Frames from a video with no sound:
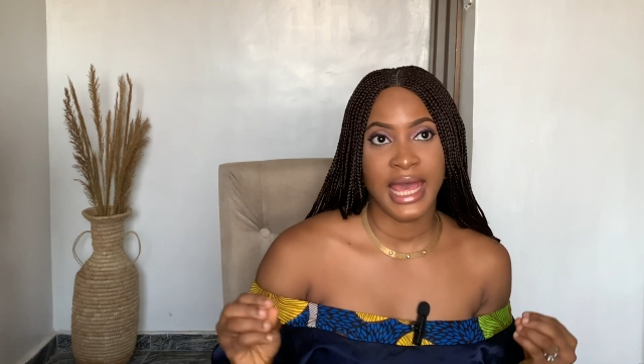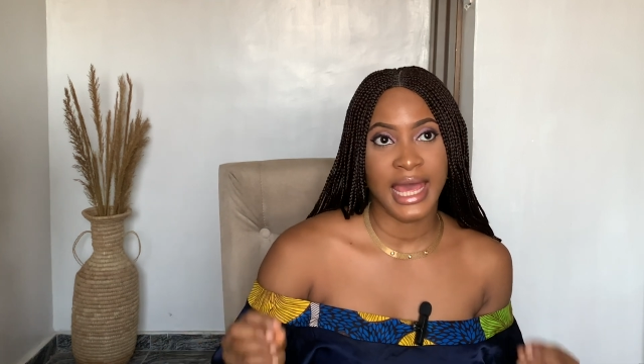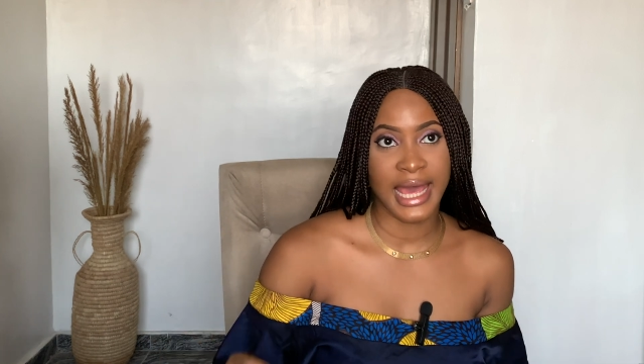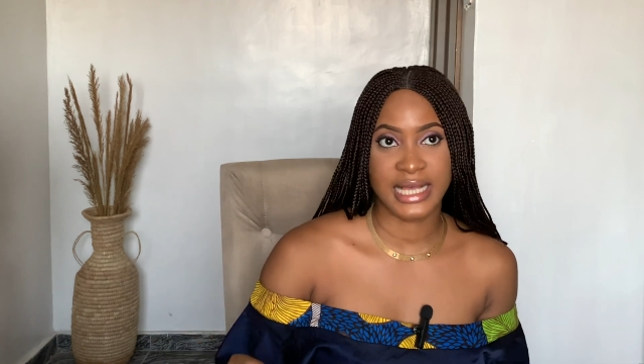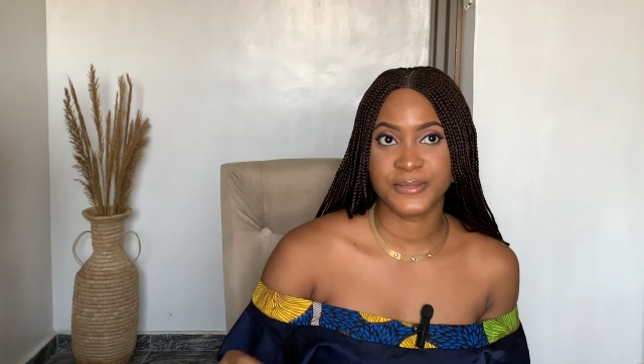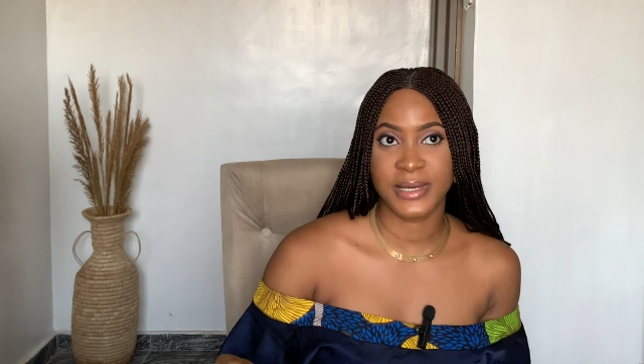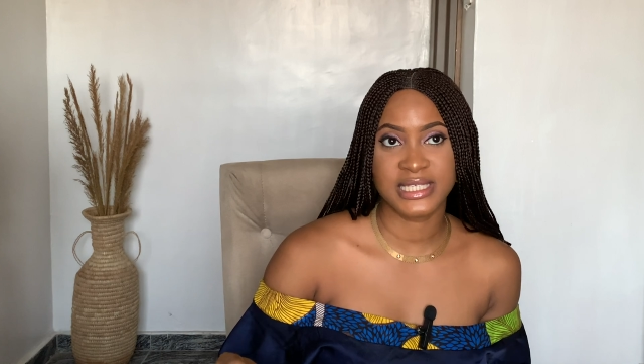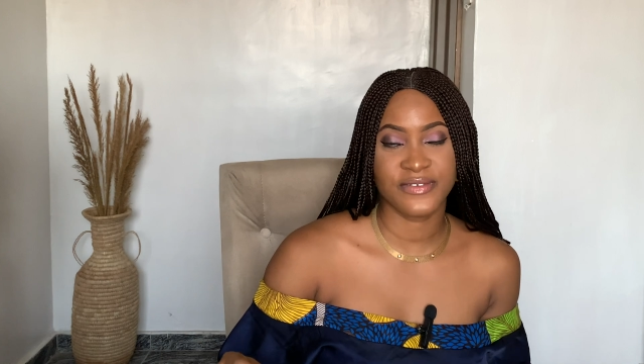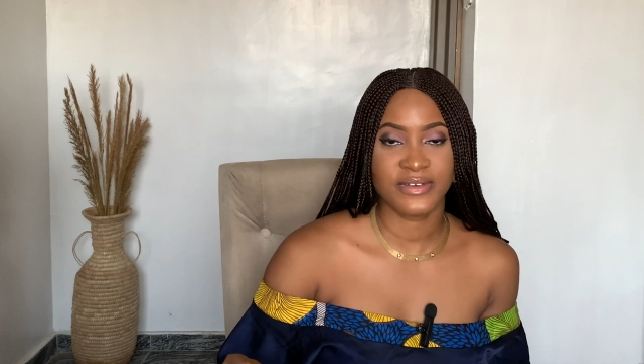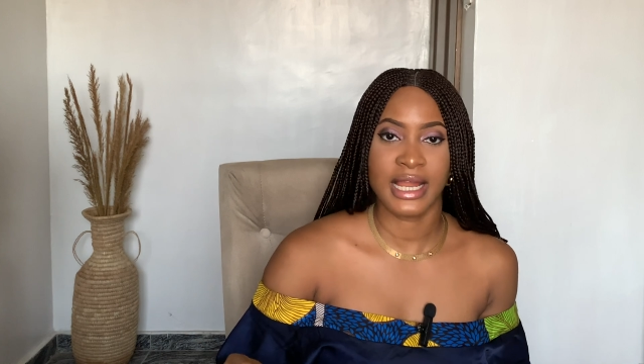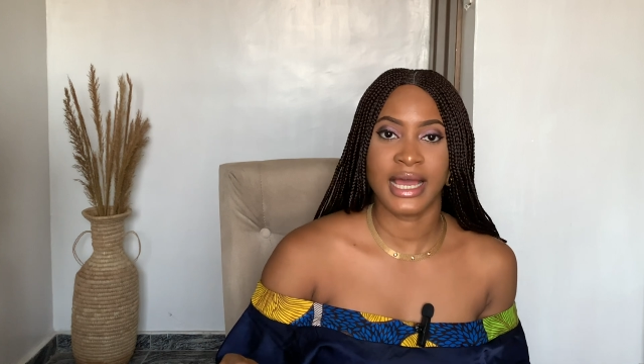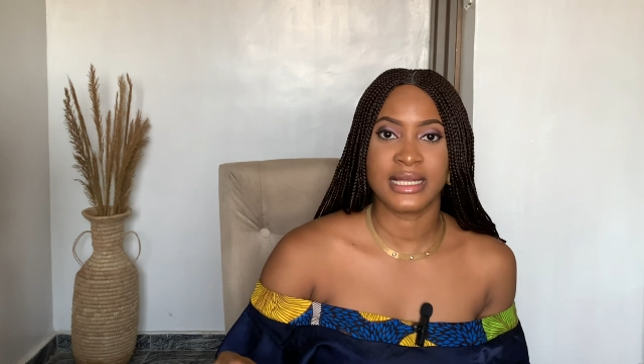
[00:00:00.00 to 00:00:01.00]
Expensive
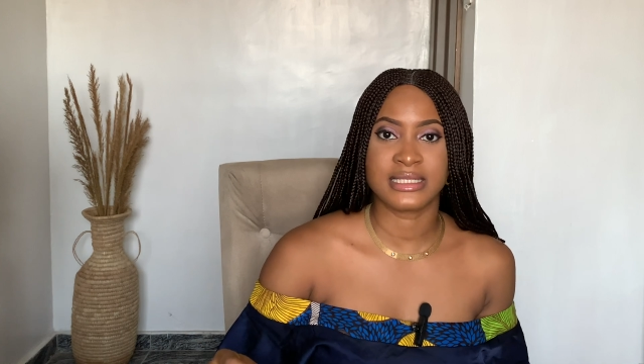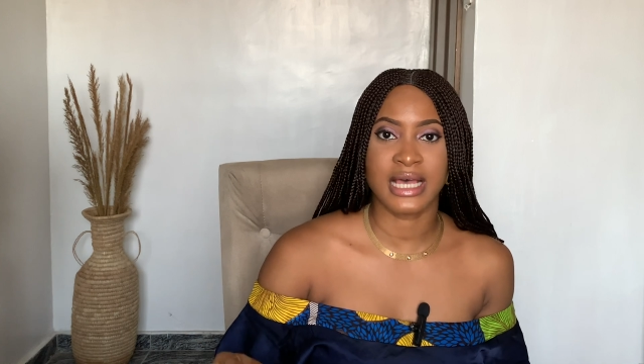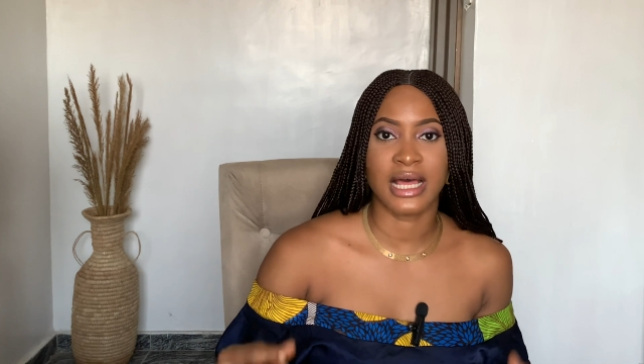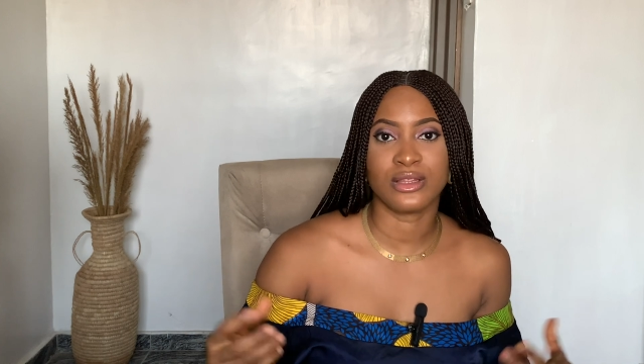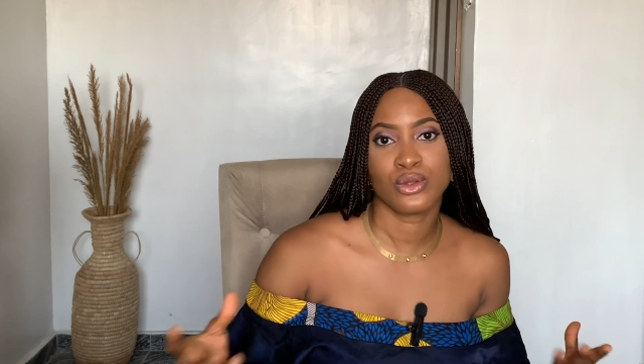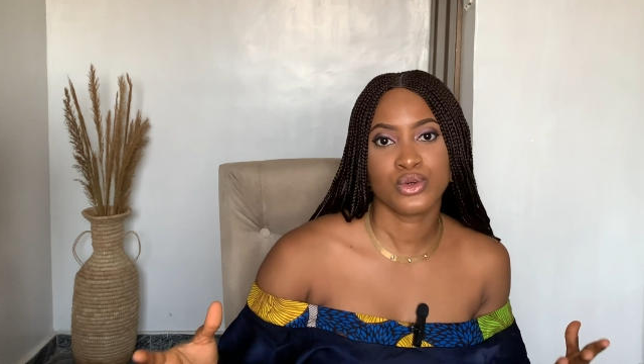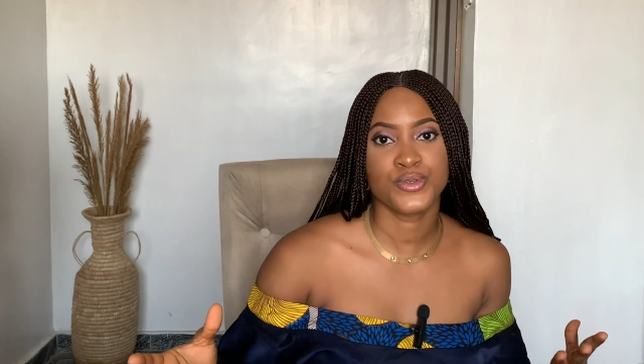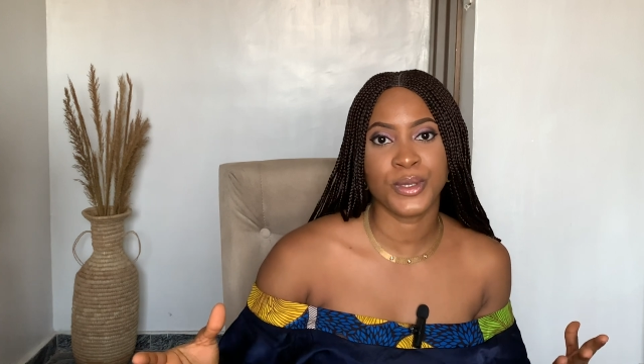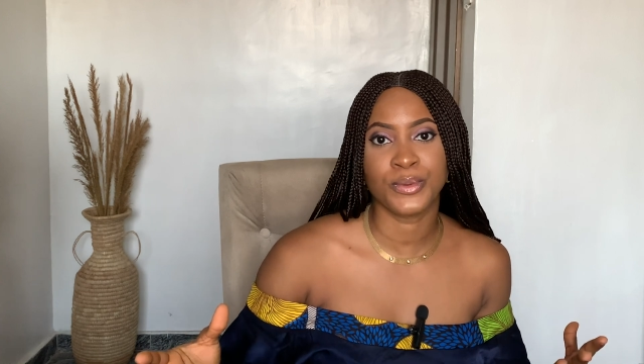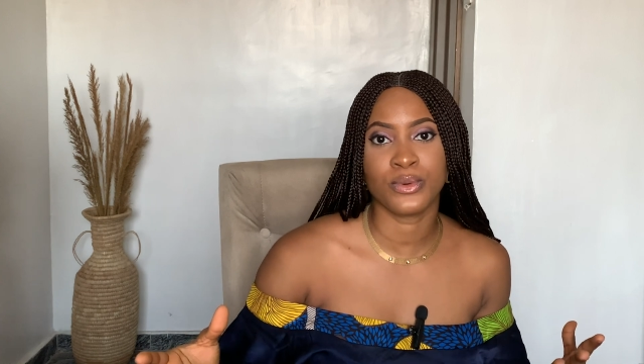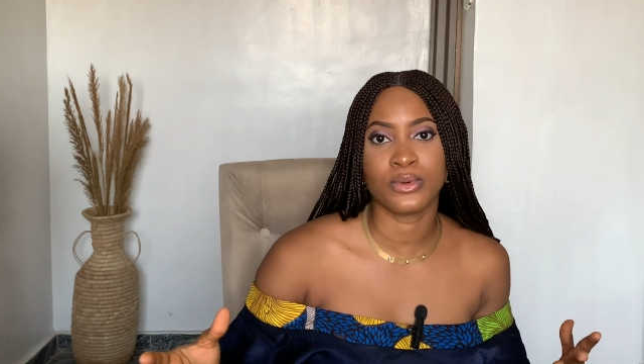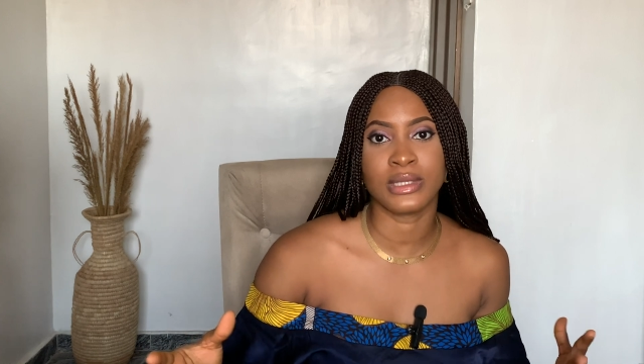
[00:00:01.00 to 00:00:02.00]
clients are those
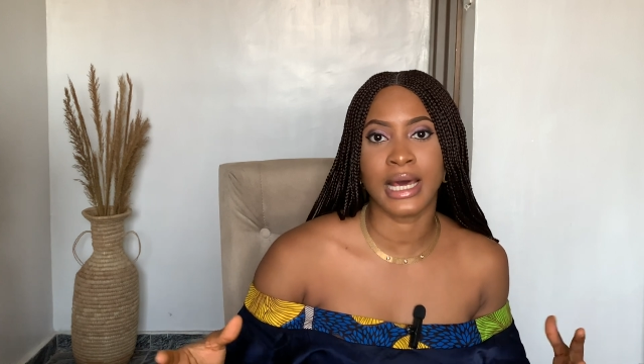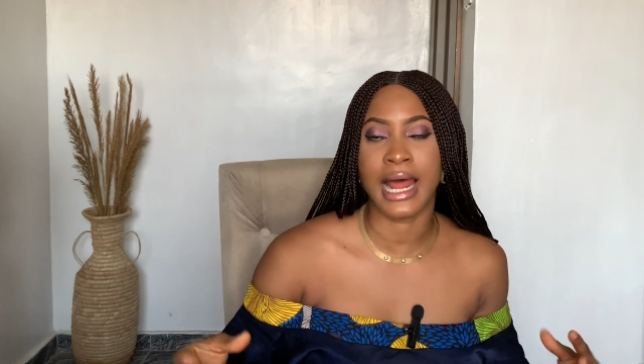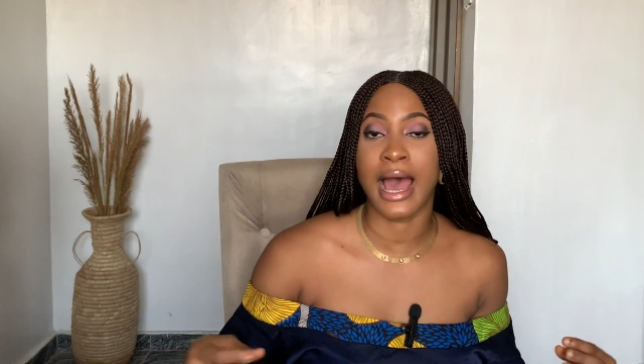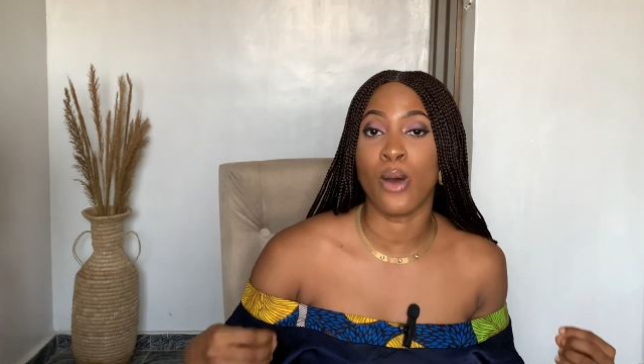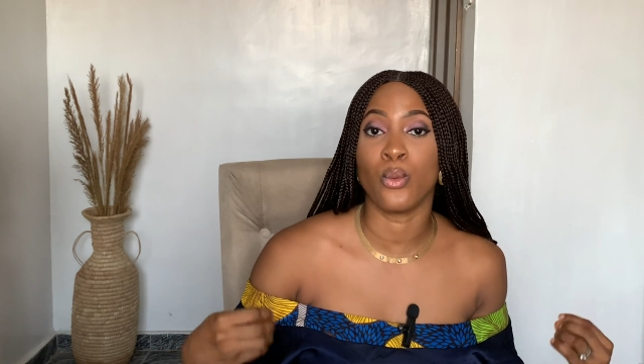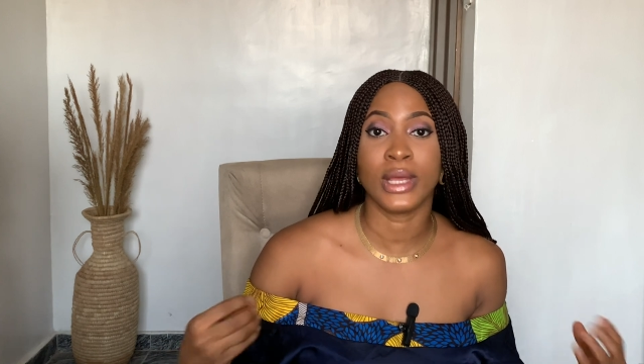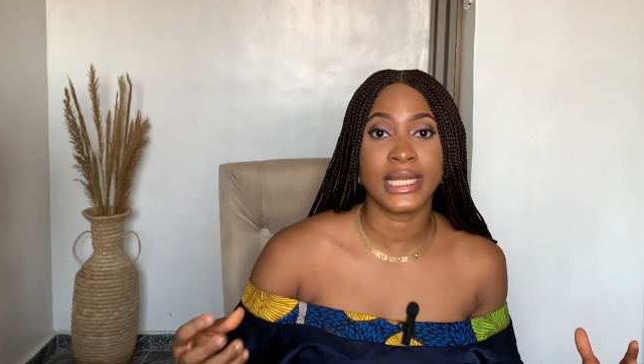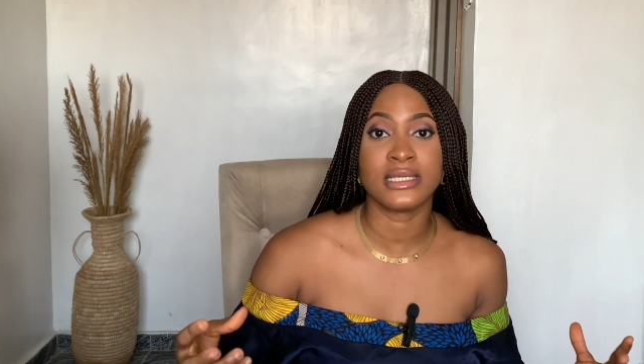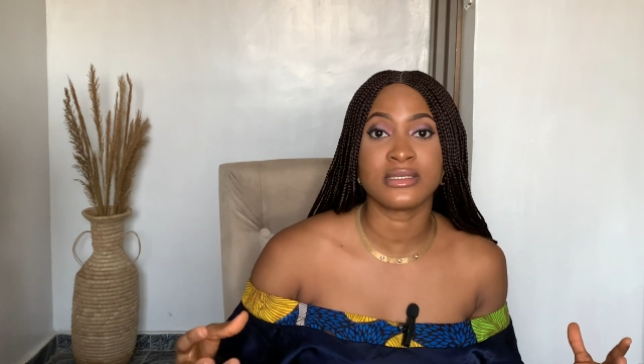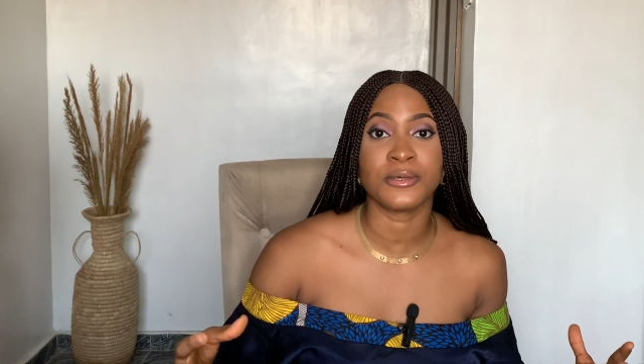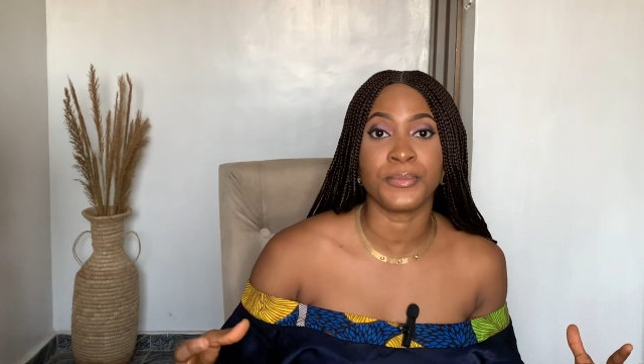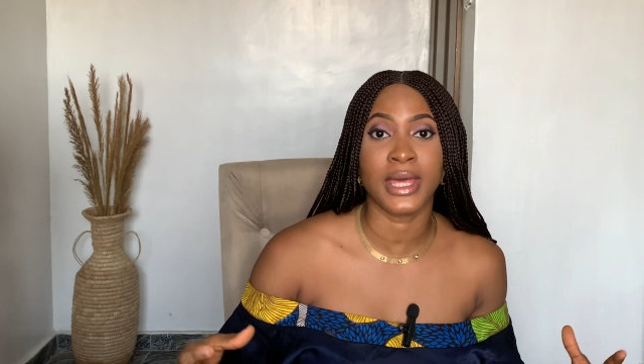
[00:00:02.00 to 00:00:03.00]
people that are willing
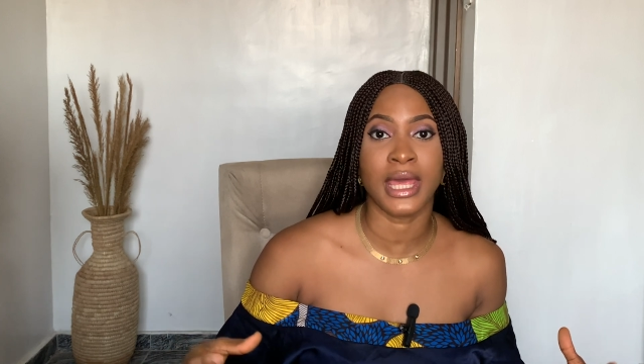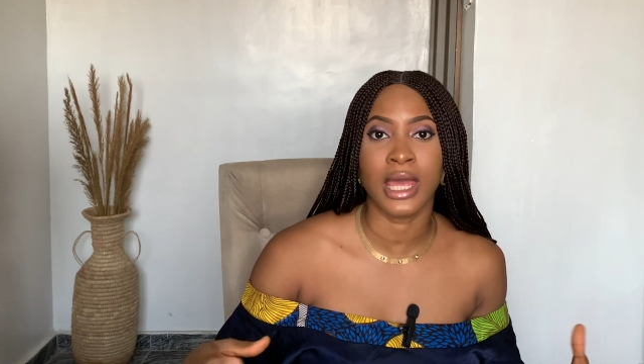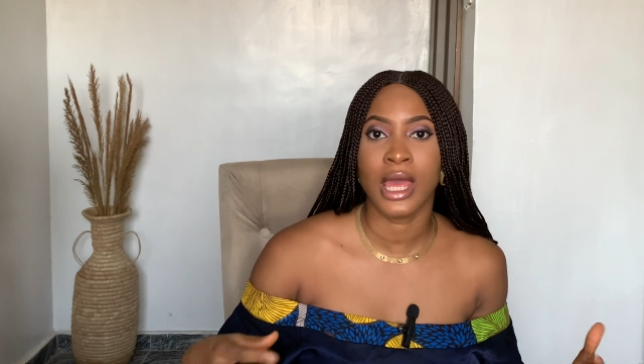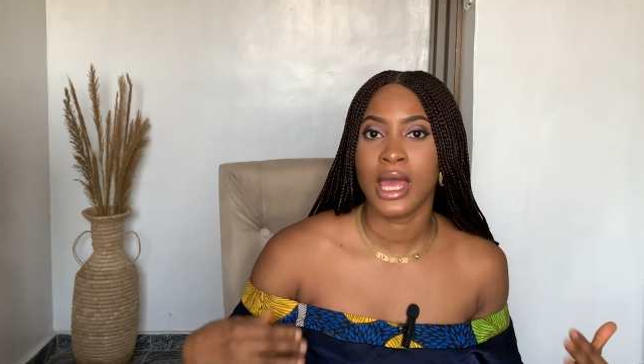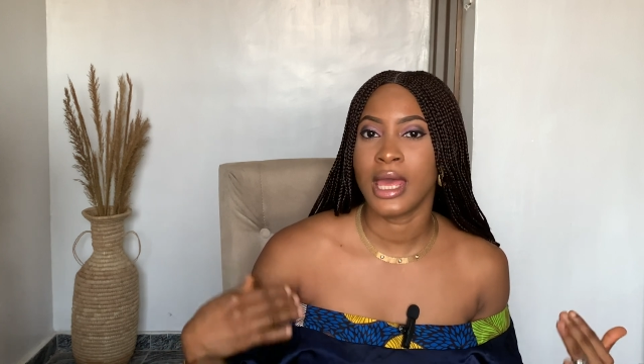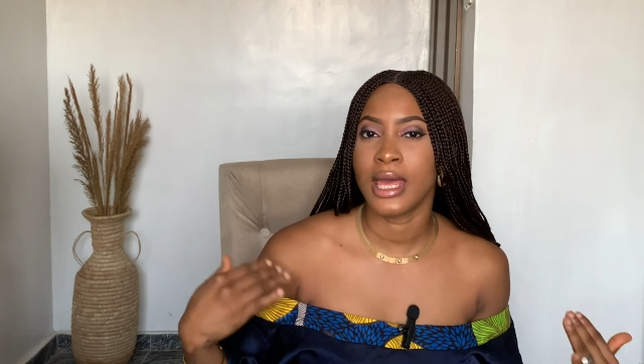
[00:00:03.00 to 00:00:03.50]
to pay